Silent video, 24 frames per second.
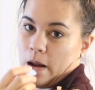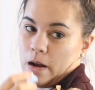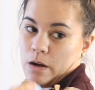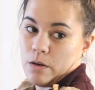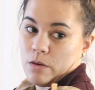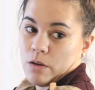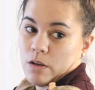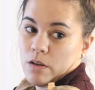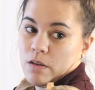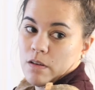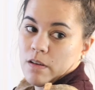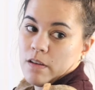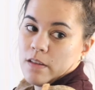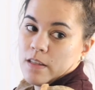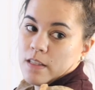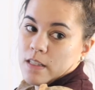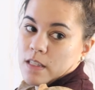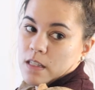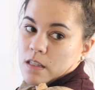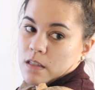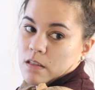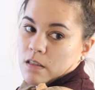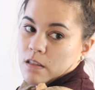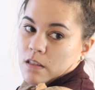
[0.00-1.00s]
don't know how this
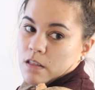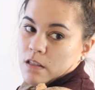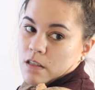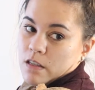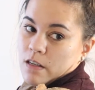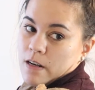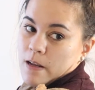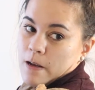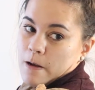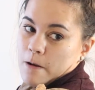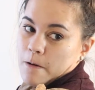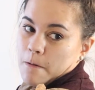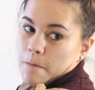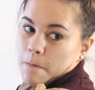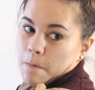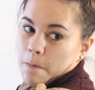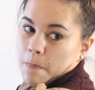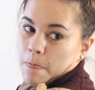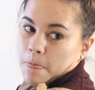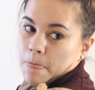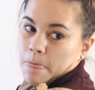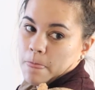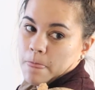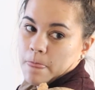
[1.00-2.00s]
is gonna turn out.
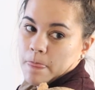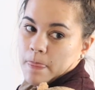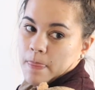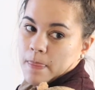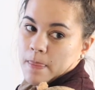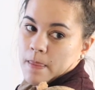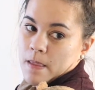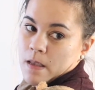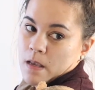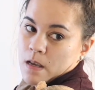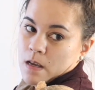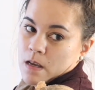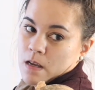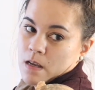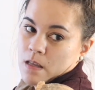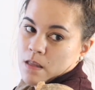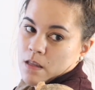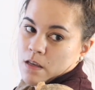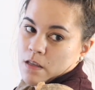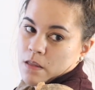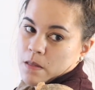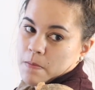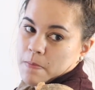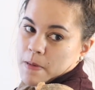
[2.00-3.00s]
I
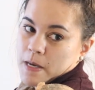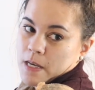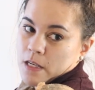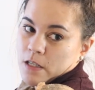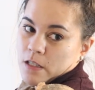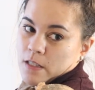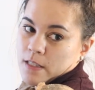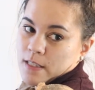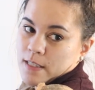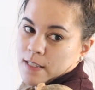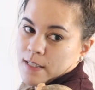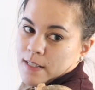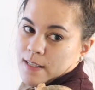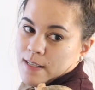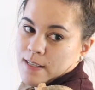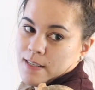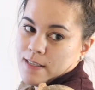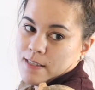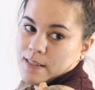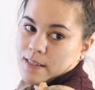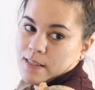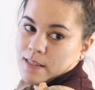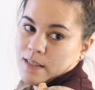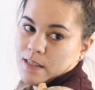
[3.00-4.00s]
thought the pattern said
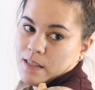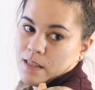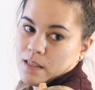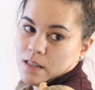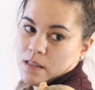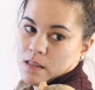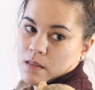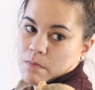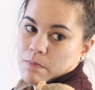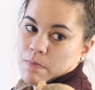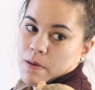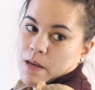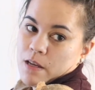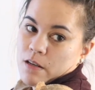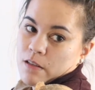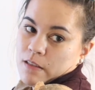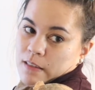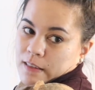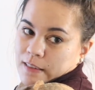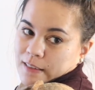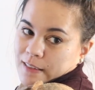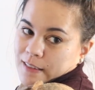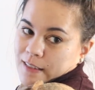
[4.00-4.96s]
easy. The pattern